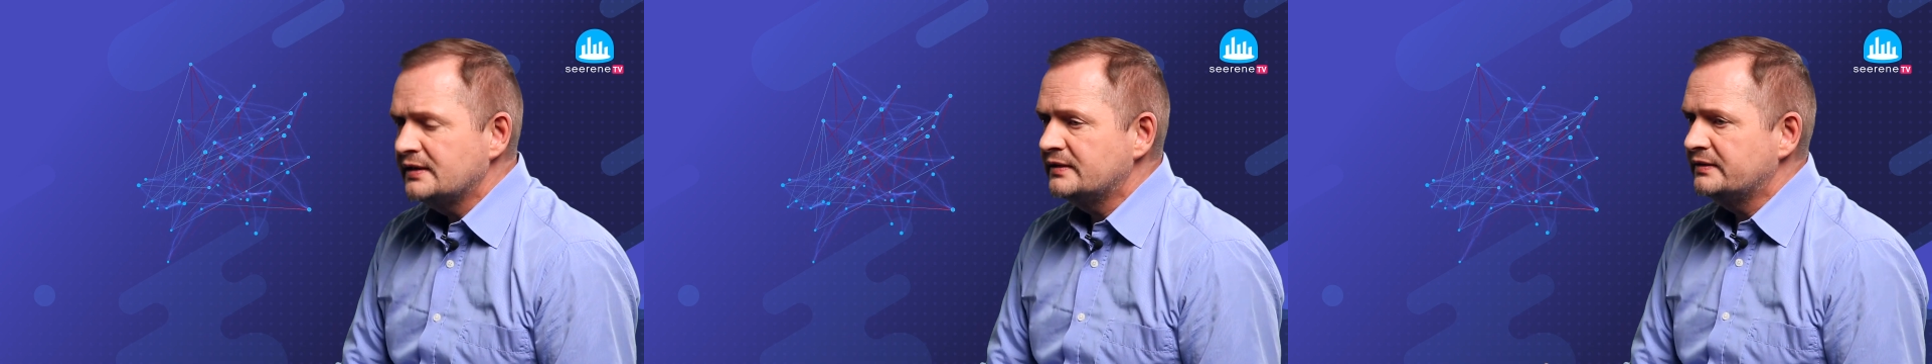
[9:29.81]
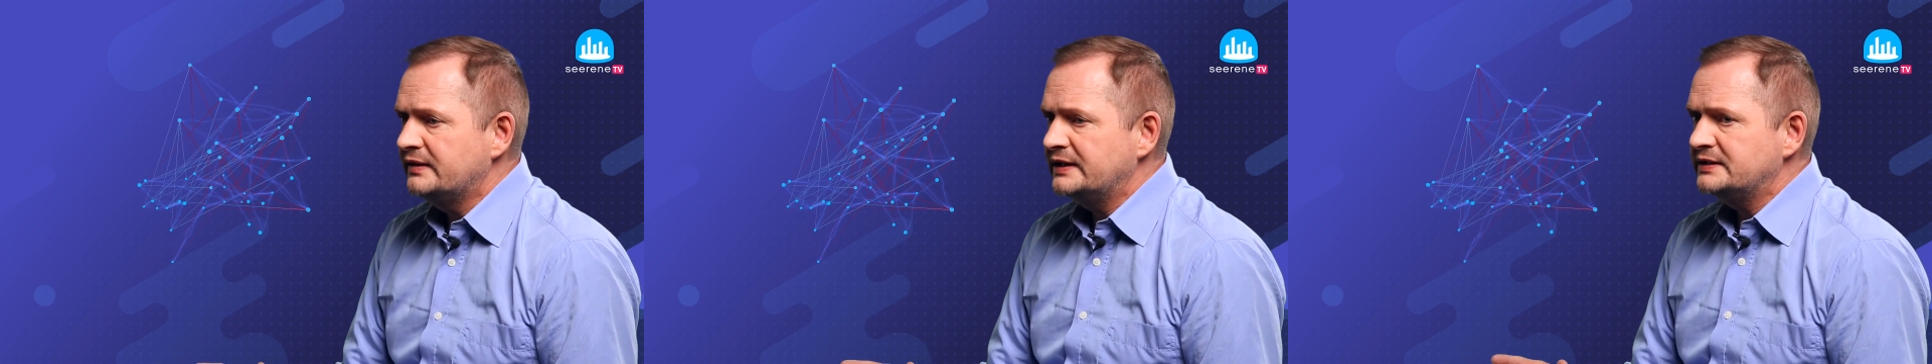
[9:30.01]

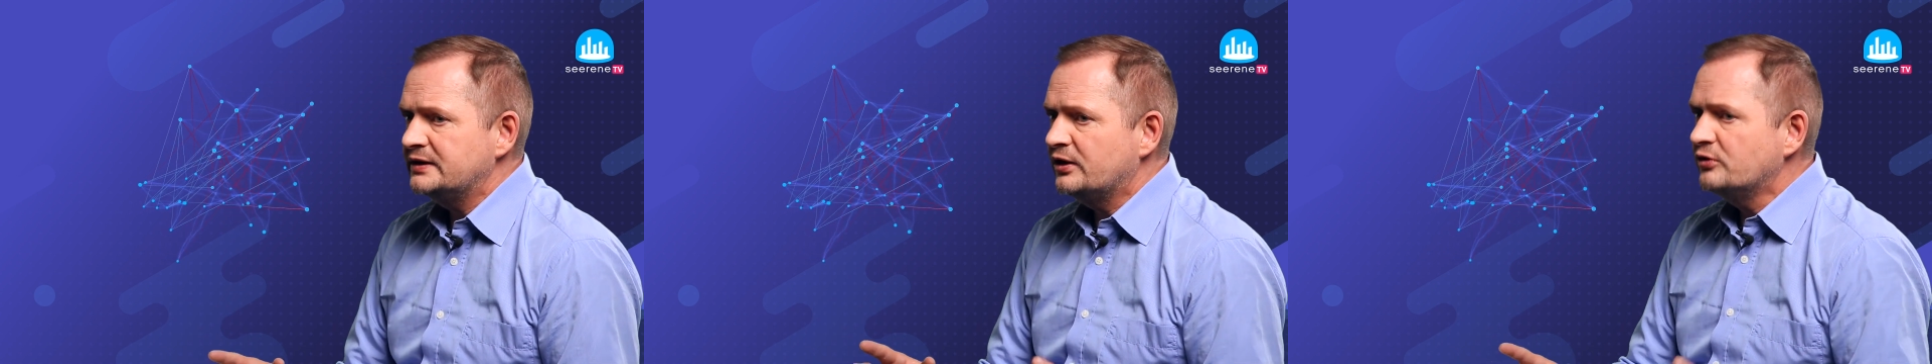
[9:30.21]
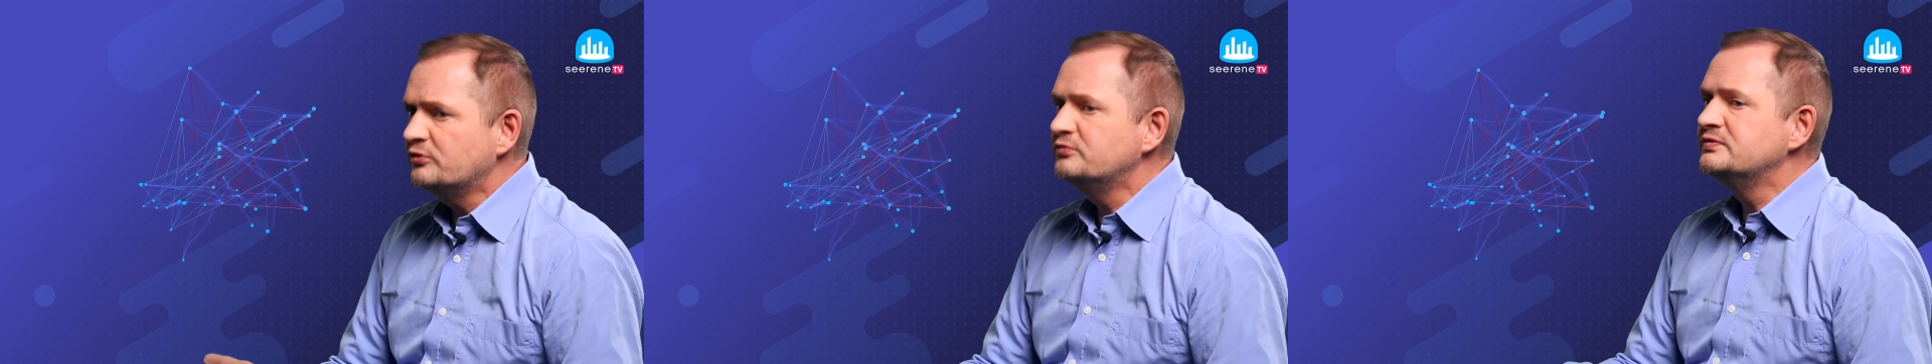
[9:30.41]
that
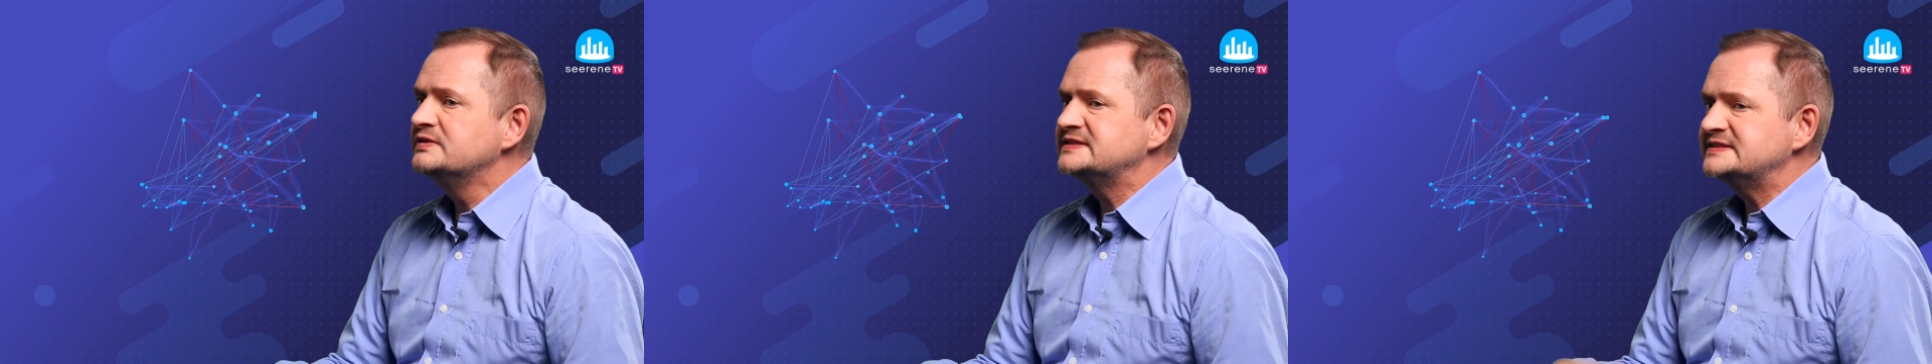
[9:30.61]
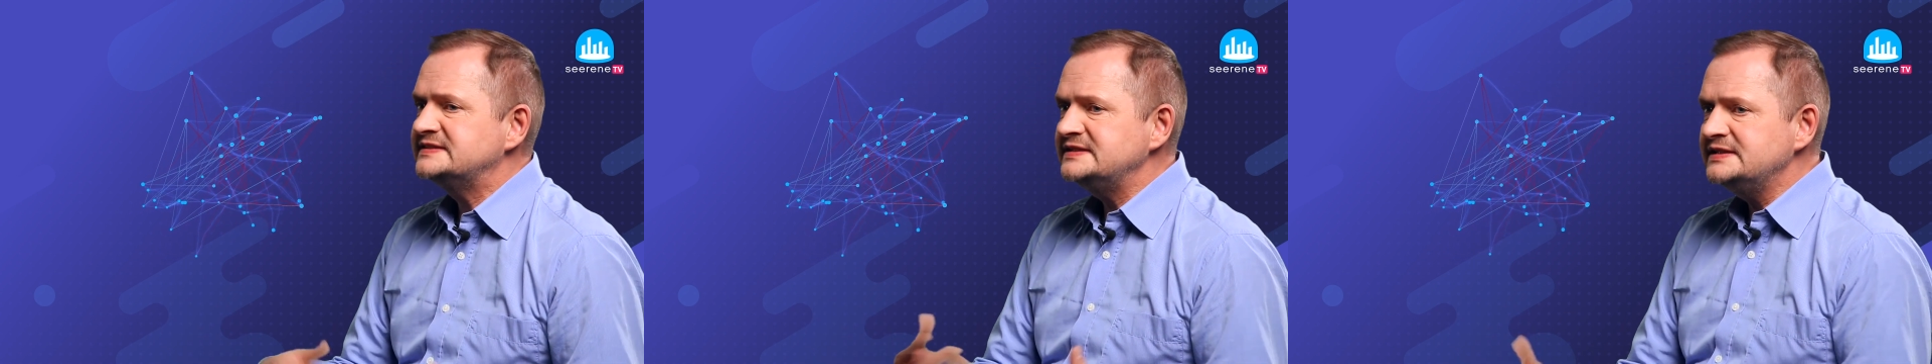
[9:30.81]

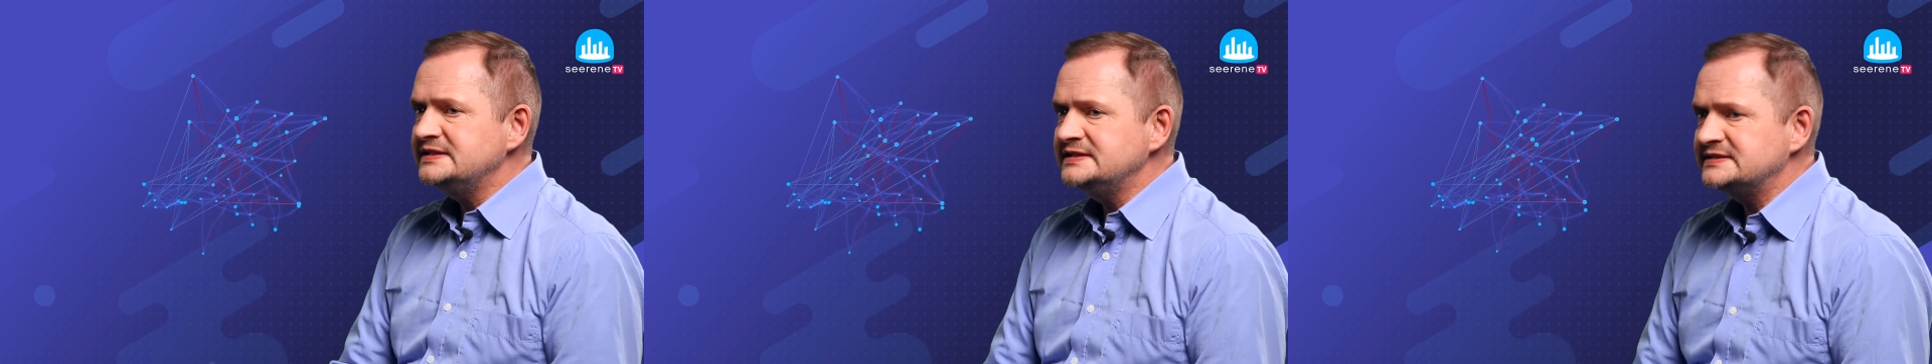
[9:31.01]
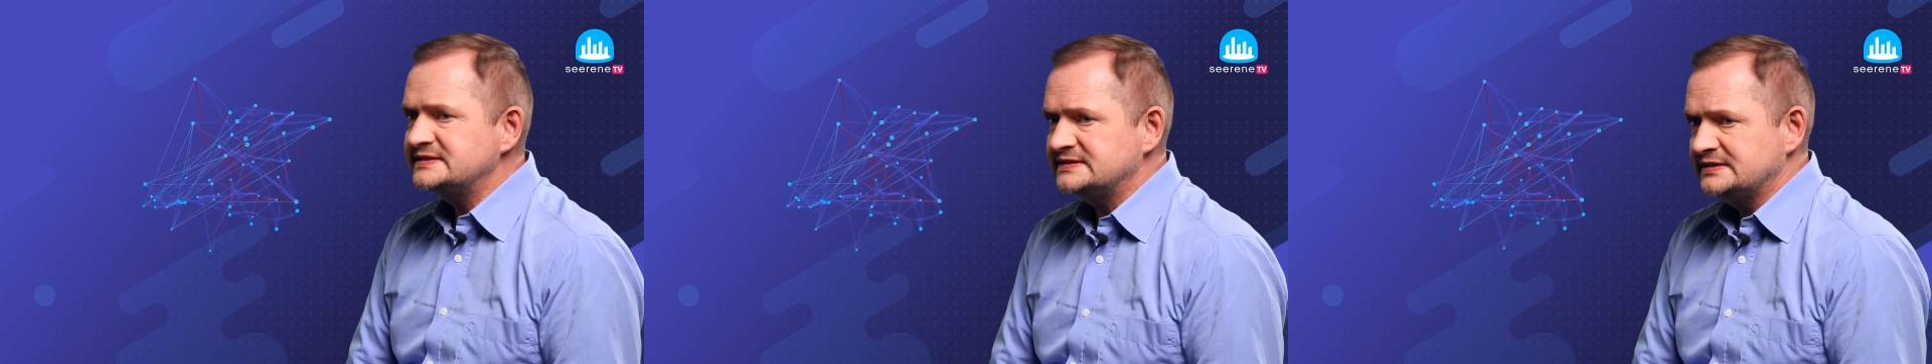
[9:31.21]

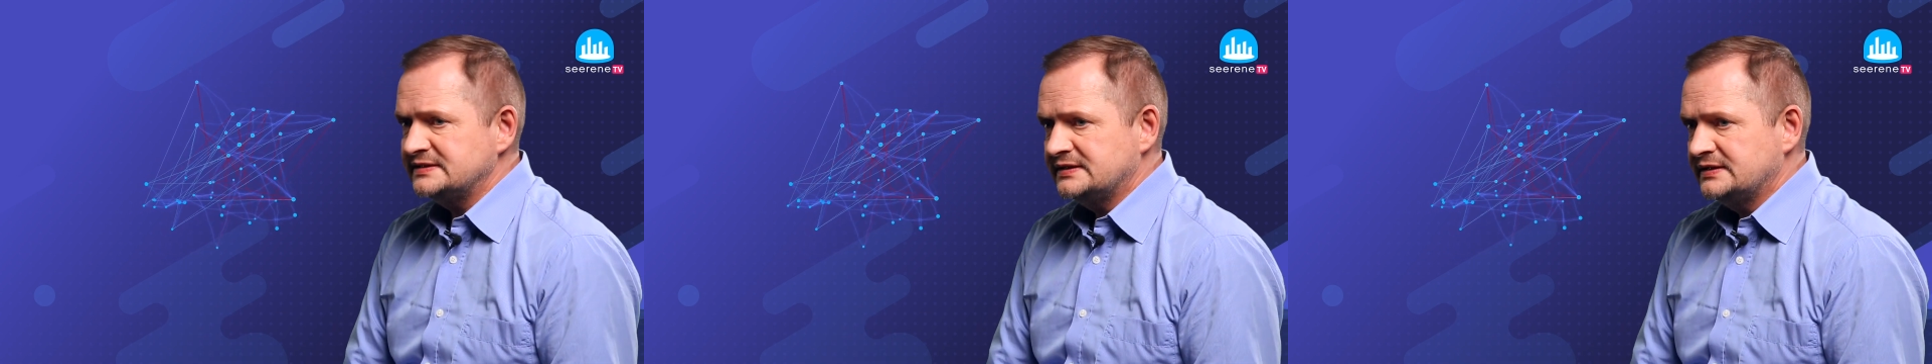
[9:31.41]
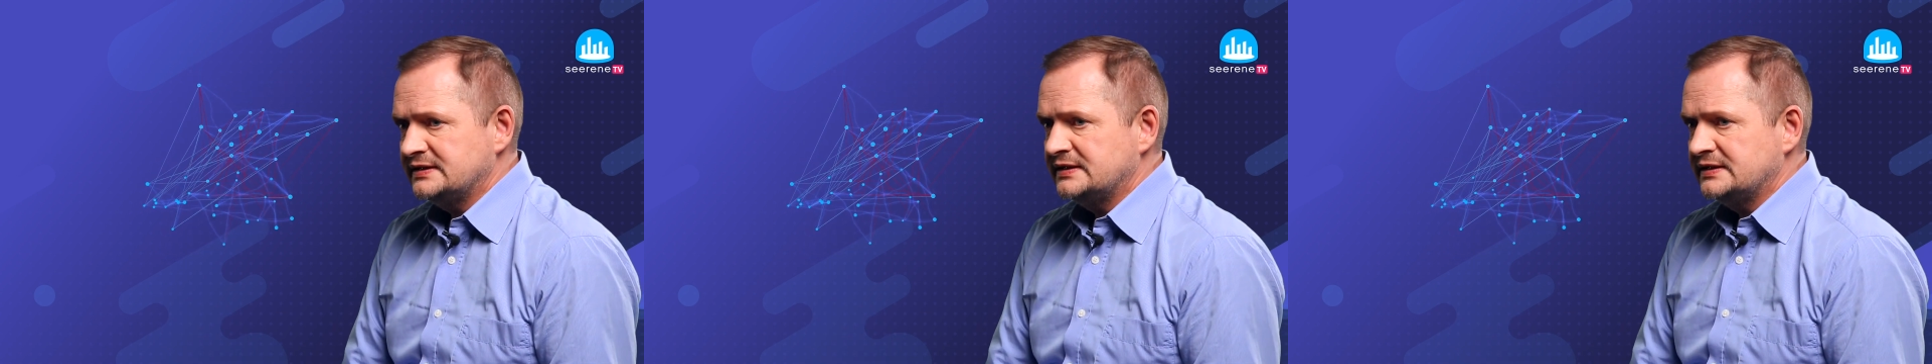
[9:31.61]
oversees,